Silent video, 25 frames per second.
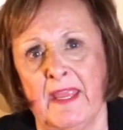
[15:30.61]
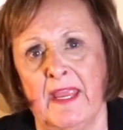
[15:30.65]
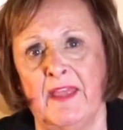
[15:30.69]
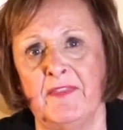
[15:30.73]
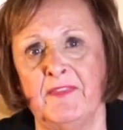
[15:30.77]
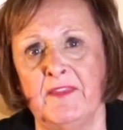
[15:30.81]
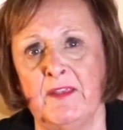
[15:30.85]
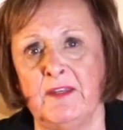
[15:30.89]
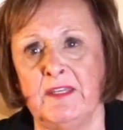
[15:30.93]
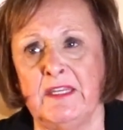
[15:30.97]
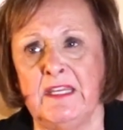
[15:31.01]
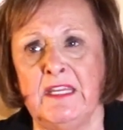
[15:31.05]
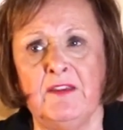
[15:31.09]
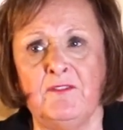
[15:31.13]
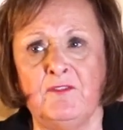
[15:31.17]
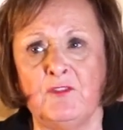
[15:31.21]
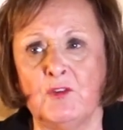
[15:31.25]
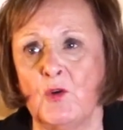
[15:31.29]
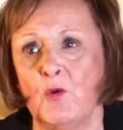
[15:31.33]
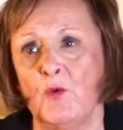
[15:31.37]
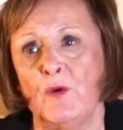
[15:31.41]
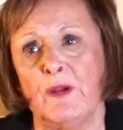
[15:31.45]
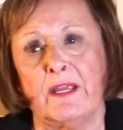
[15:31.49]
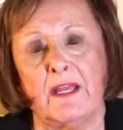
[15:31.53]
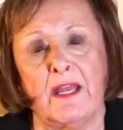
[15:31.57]
And then even
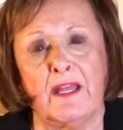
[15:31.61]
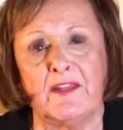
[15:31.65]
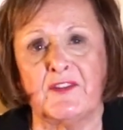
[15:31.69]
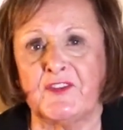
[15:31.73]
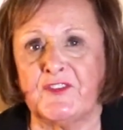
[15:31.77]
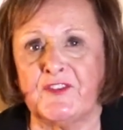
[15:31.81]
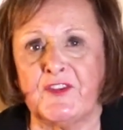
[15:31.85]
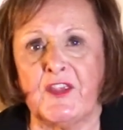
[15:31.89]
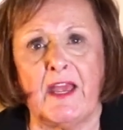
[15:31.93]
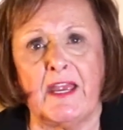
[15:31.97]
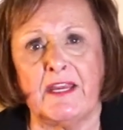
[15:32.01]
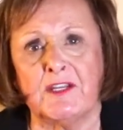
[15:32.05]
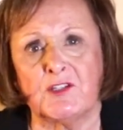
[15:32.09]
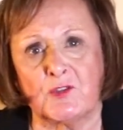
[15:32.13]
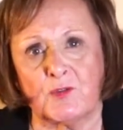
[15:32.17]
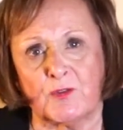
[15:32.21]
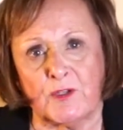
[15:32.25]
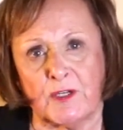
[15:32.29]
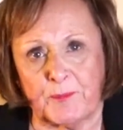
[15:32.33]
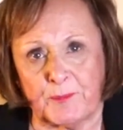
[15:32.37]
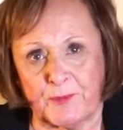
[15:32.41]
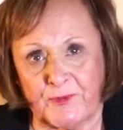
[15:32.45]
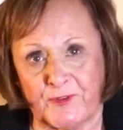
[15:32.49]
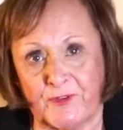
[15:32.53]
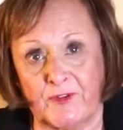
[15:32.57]
going on side
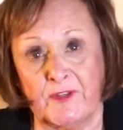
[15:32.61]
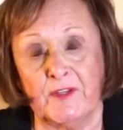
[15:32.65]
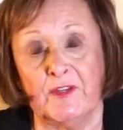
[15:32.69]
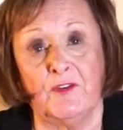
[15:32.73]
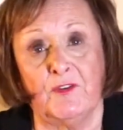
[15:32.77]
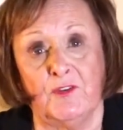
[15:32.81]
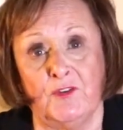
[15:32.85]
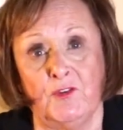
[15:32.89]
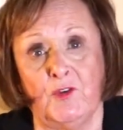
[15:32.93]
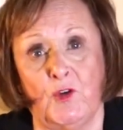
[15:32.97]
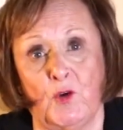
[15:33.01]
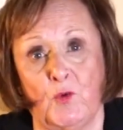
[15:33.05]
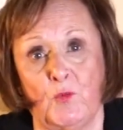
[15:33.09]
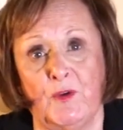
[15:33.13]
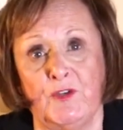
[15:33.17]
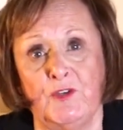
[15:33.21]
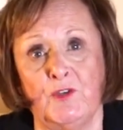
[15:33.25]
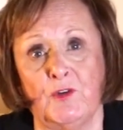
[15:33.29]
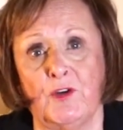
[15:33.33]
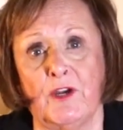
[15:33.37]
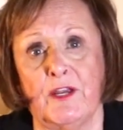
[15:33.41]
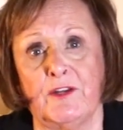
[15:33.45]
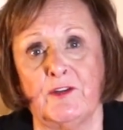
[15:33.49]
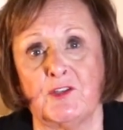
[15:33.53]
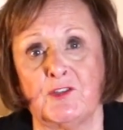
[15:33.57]
trips, you know, when
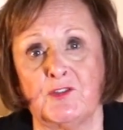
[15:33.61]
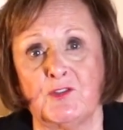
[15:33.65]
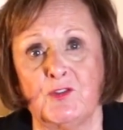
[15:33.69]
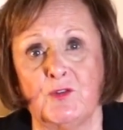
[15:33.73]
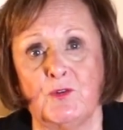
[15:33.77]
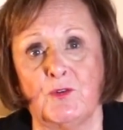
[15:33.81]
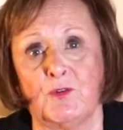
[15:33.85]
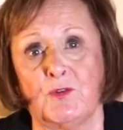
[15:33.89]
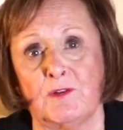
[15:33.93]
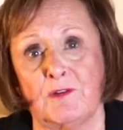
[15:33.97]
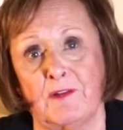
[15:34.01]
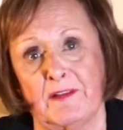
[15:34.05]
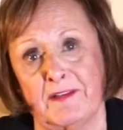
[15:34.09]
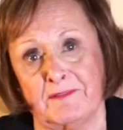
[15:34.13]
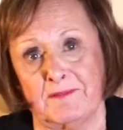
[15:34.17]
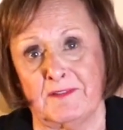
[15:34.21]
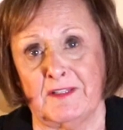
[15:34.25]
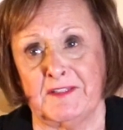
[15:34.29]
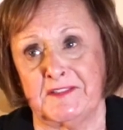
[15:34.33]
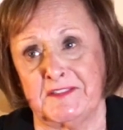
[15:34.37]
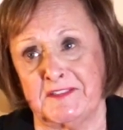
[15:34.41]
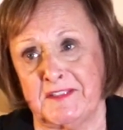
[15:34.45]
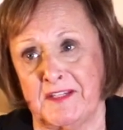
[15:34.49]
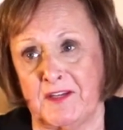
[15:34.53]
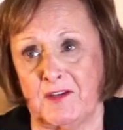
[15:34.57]
you're on a tour, like
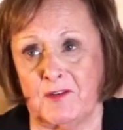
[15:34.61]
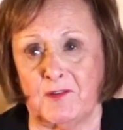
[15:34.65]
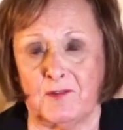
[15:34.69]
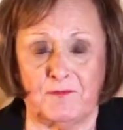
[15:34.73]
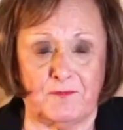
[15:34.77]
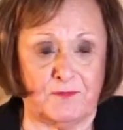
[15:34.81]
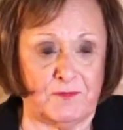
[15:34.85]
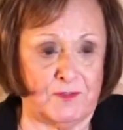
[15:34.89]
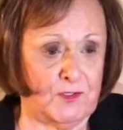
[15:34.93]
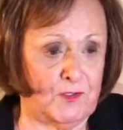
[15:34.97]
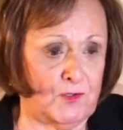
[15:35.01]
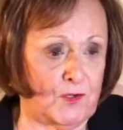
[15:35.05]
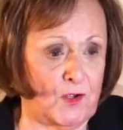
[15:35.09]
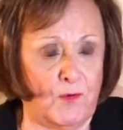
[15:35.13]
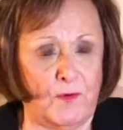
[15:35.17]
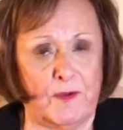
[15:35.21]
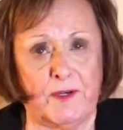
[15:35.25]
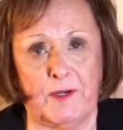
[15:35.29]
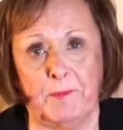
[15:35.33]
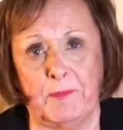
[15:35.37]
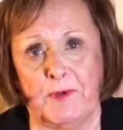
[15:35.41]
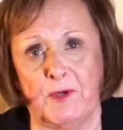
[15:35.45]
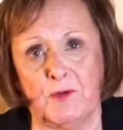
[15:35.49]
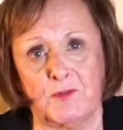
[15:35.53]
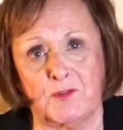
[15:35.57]
let's say you go
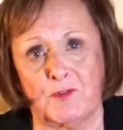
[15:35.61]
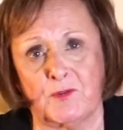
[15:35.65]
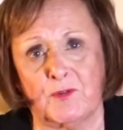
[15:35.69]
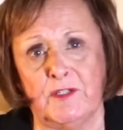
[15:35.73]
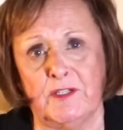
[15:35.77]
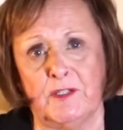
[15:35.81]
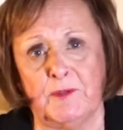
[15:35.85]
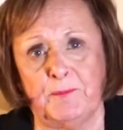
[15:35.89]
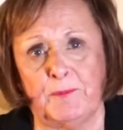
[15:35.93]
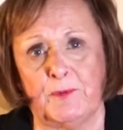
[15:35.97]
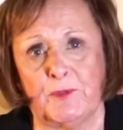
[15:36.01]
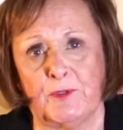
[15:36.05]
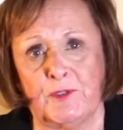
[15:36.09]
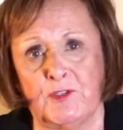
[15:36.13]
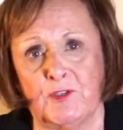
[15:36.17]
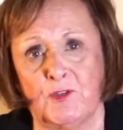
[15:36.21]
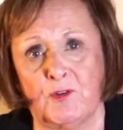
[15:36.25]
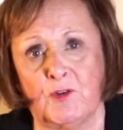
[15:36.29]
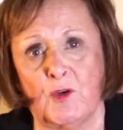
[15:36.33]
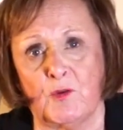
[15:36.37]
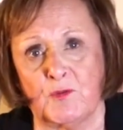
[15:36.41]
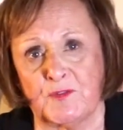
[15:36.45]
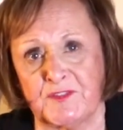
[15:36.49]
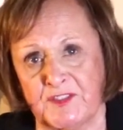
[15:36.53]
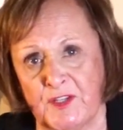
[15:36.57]
on a boat trip or you
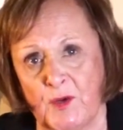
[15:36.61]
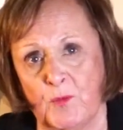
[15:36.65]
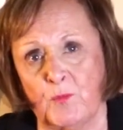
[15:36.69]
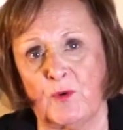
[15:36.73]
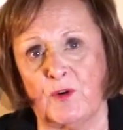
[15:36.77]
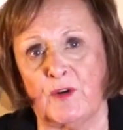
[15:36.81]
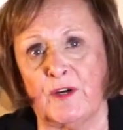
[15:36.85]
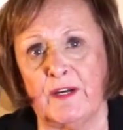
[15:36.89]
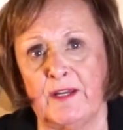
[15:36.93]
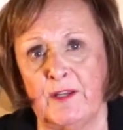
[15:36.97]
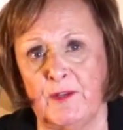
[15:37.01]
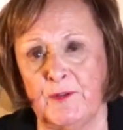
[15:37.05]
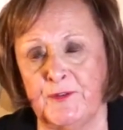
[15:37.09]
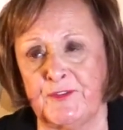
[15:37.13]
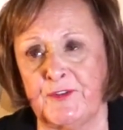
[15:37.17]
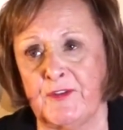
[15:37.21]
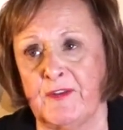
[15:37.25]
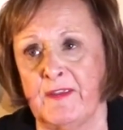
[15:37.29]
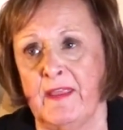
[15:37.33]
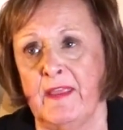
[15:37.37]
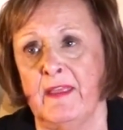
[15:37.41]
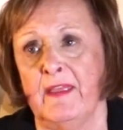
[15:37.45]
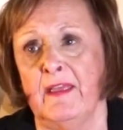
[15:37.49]
go somewhere else,